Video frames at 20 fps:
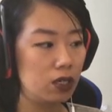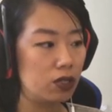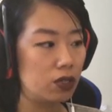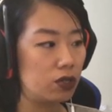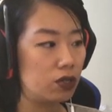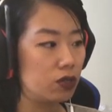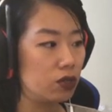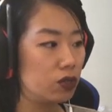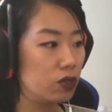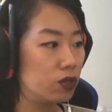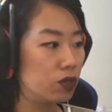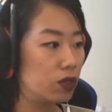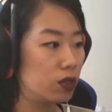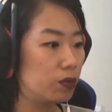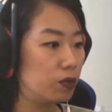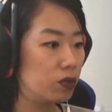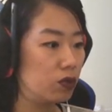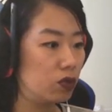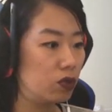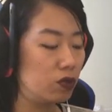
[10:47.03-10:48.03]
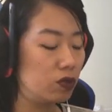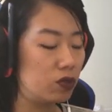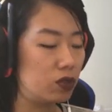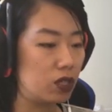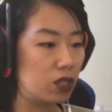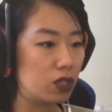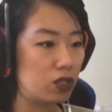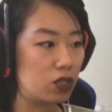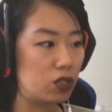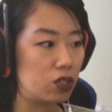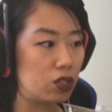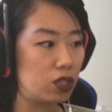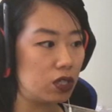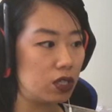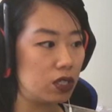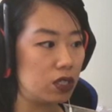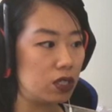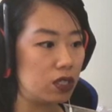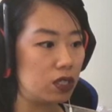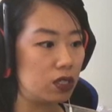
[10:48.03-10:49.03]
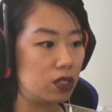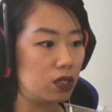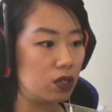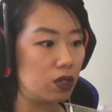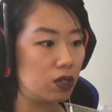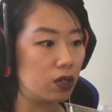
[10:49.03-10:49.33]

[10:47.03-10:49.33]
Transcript: There's still certain moves that she's,